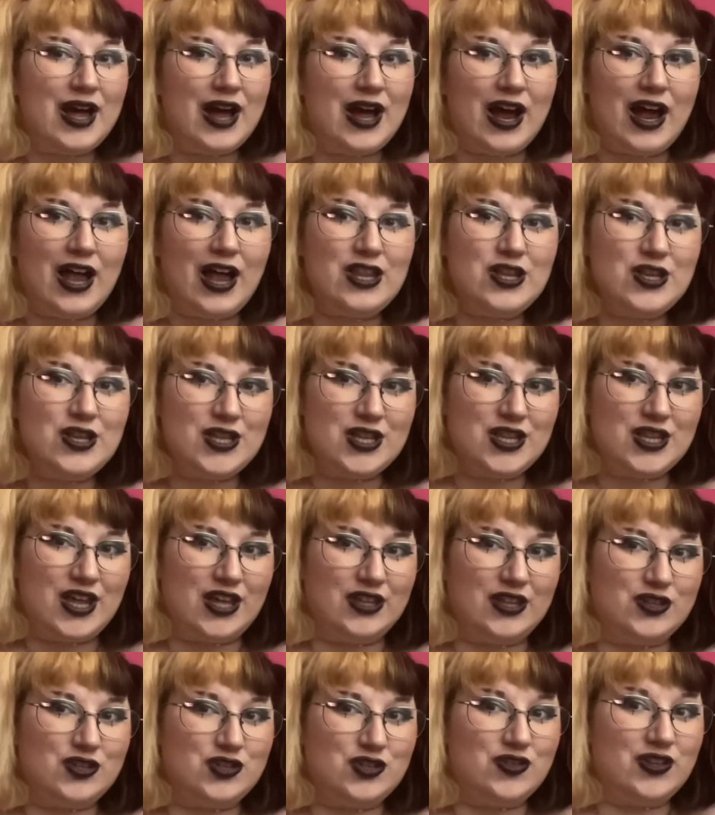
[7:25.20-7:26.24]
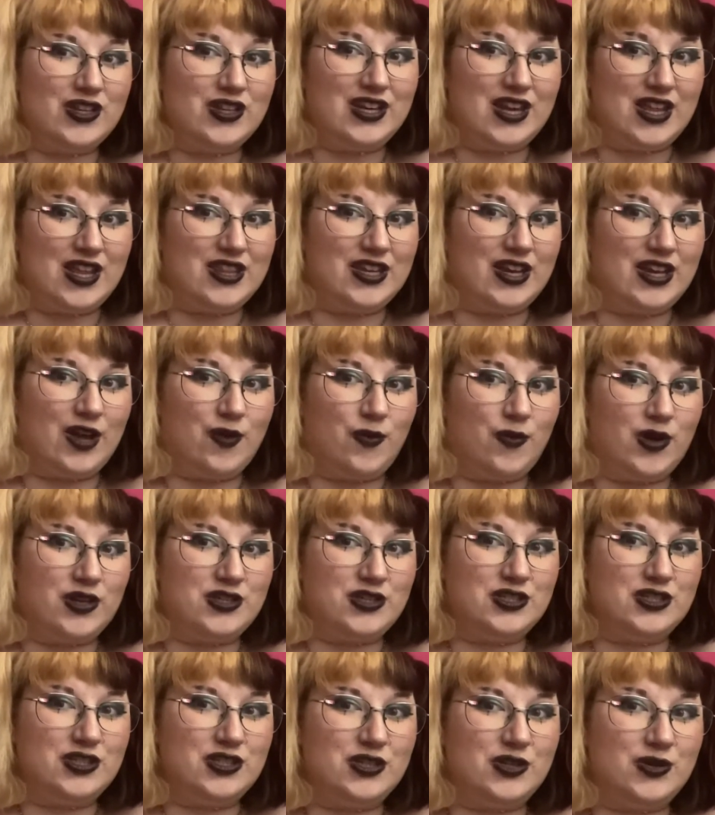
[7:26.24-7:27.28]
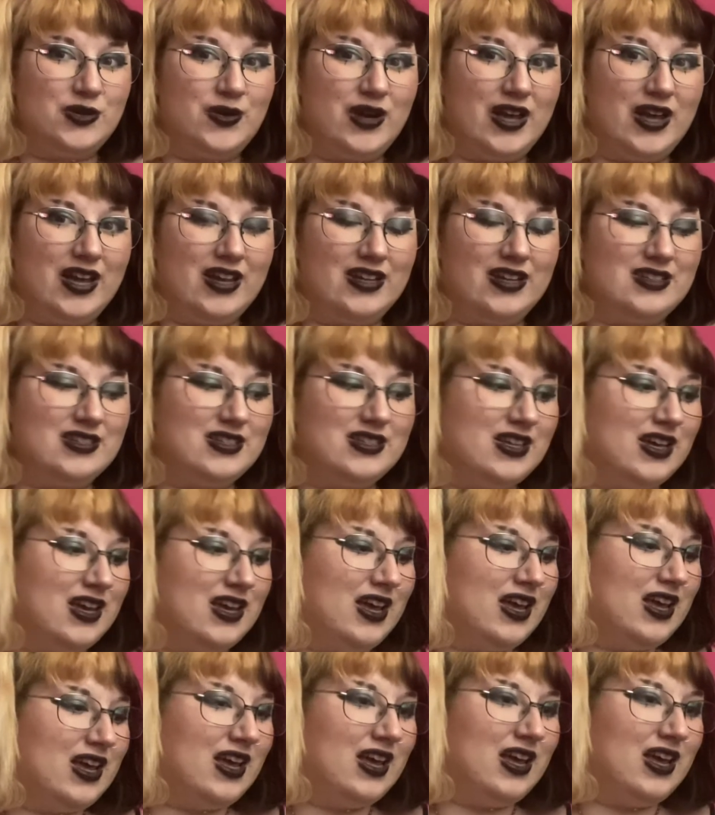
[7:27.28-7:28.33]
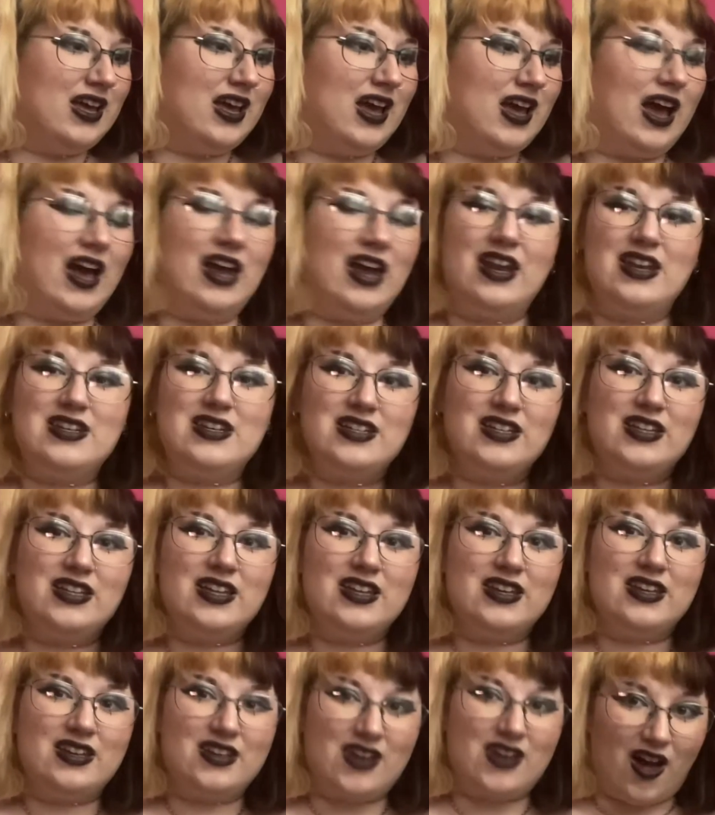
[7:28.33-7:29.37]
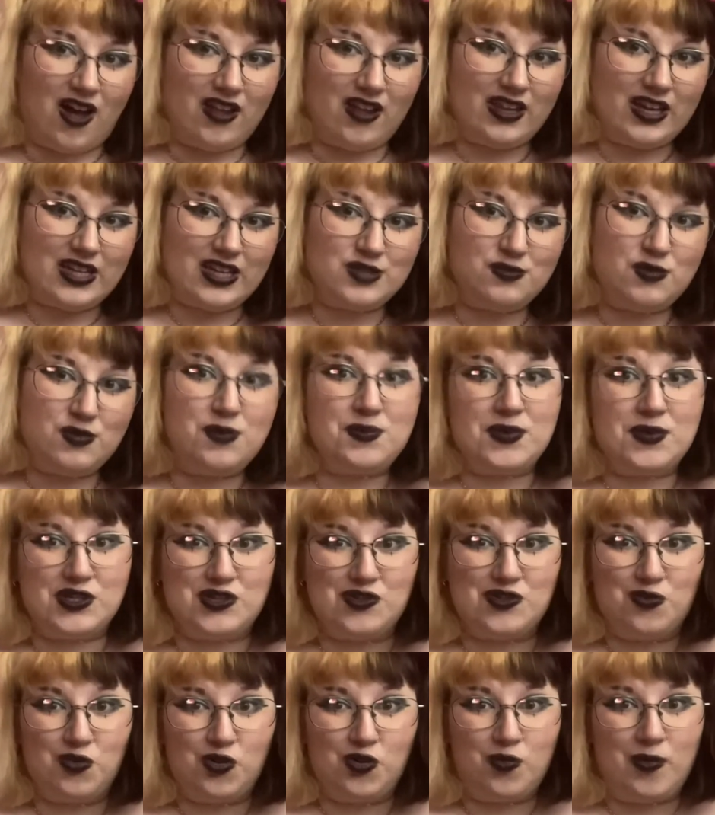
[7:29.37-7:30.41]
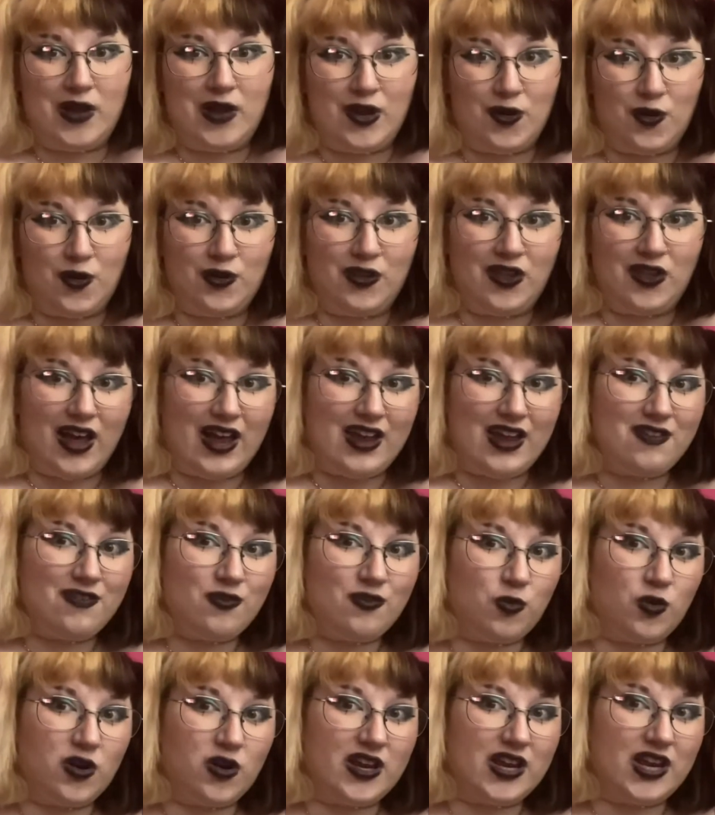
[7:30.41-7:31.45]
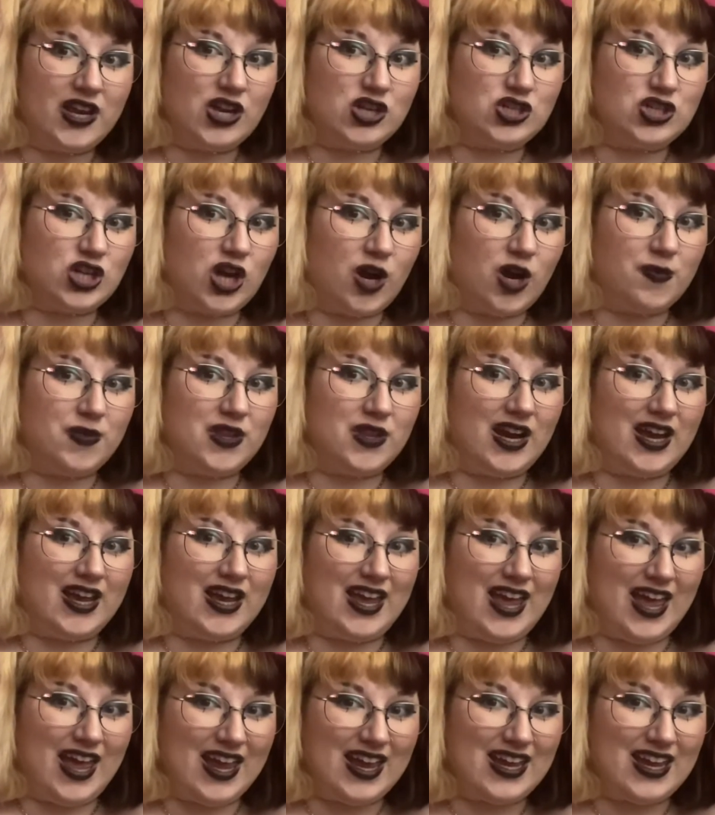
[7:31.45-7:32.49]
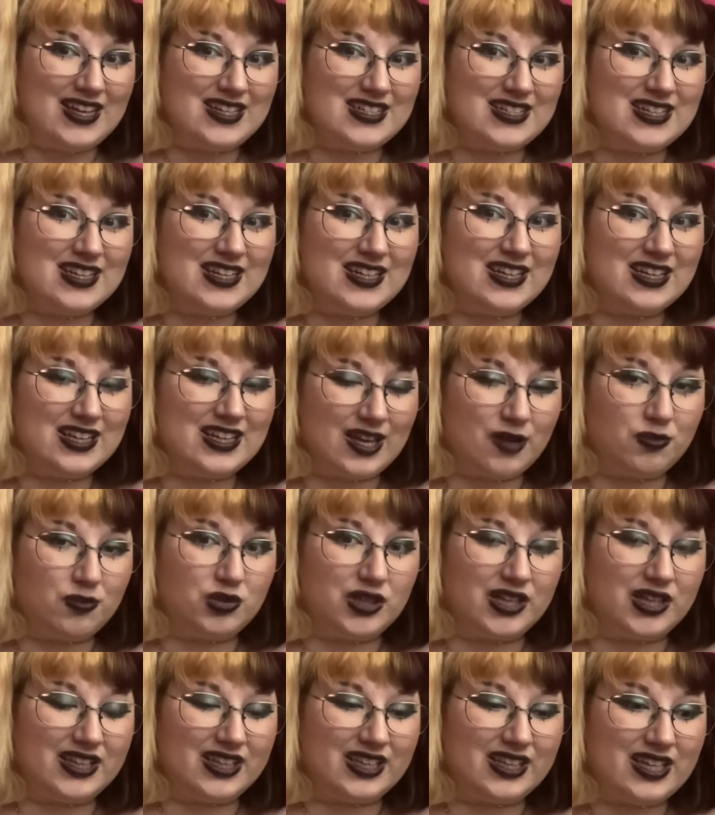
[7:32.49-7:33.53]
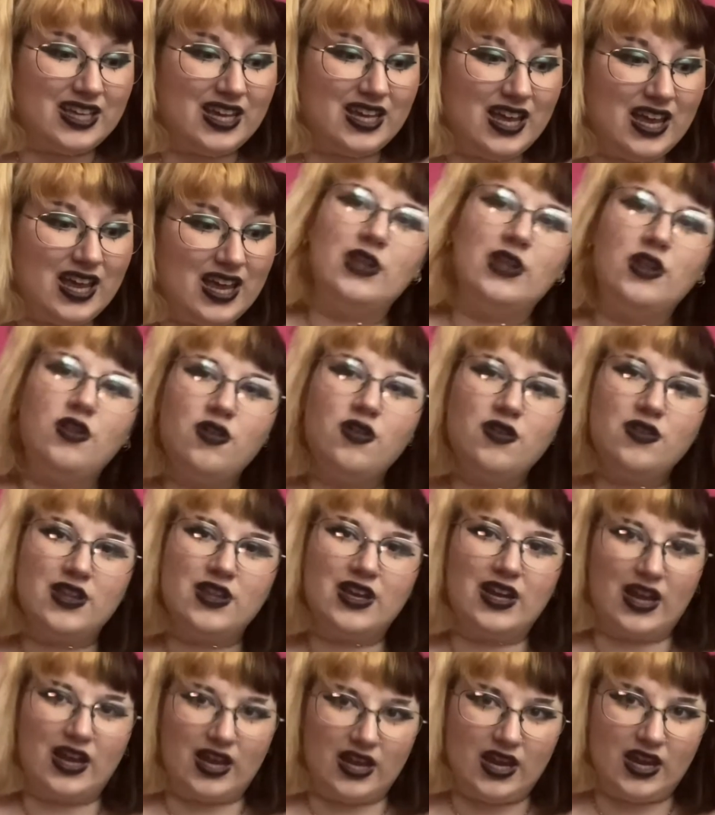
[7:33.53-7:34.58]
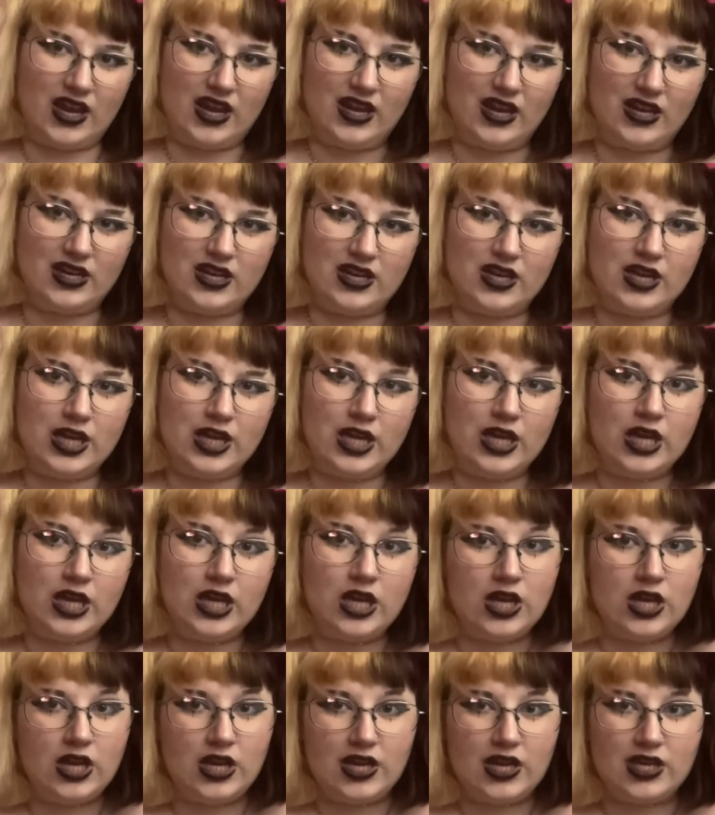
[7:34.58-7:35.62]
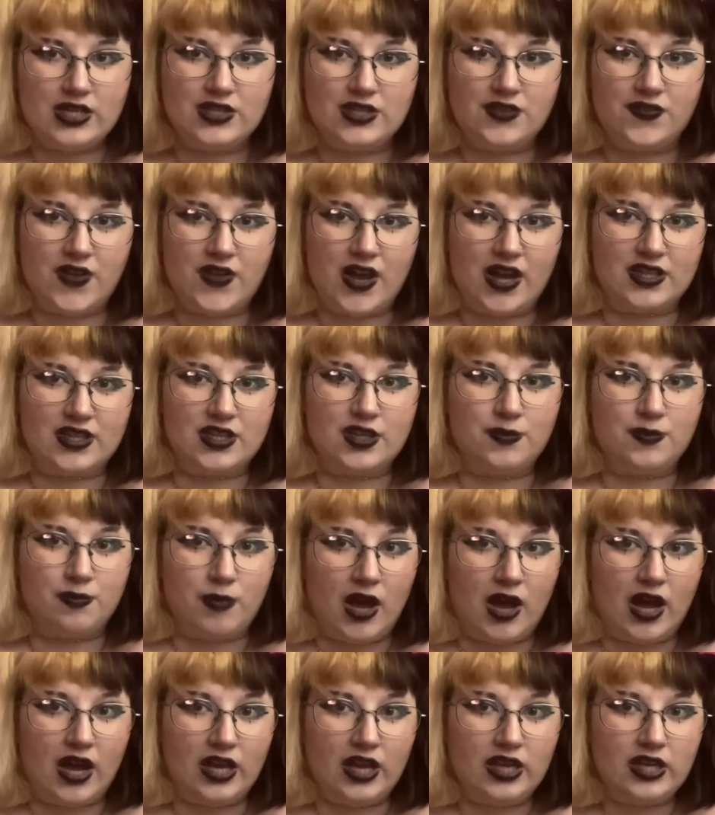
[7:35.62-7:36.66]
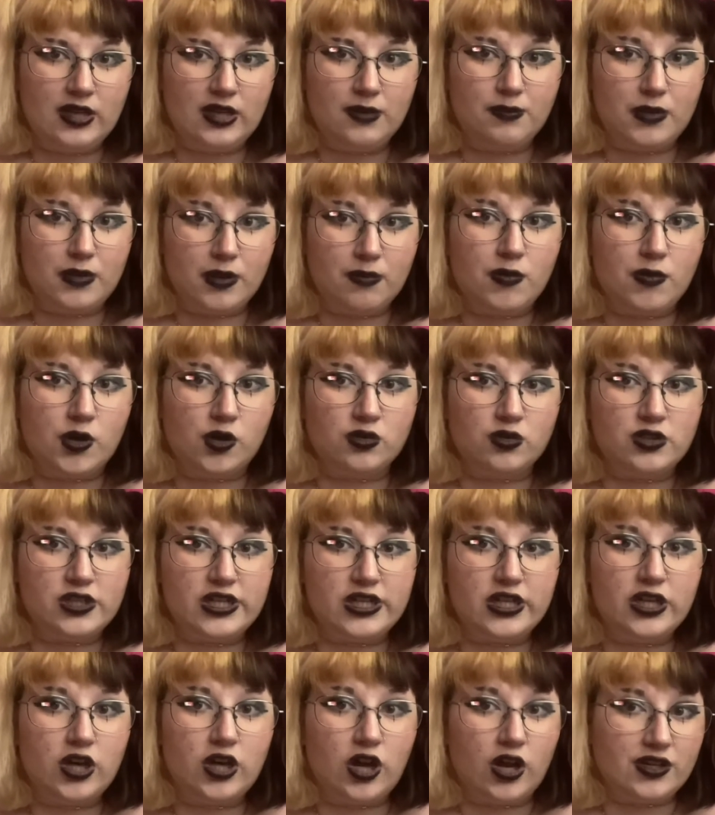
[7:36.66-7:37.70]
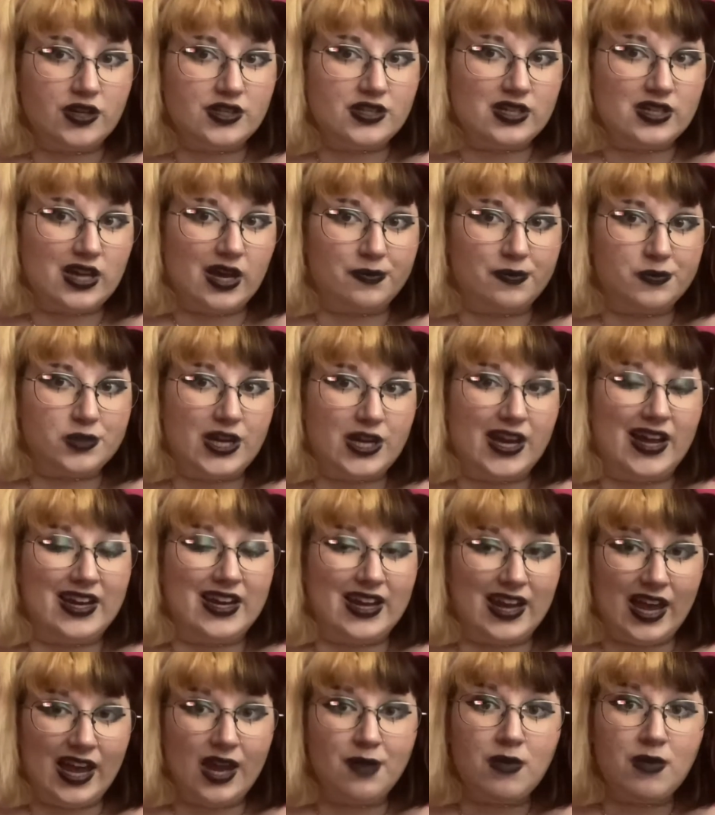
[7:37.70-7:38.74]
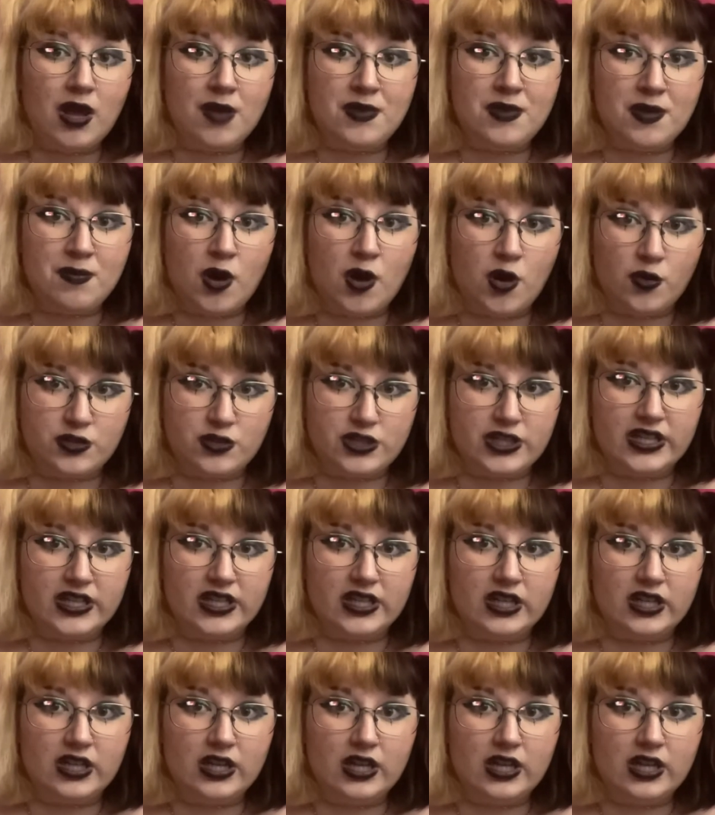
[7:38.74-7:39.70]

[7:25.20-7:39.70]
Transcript: Other than that, there's really nothing I want to do, and I'd ideally not like to be miserable my whole life working a job that I hate completely. Another thing I hate is the fact that my Bitmoji on Snapchat and my Memoji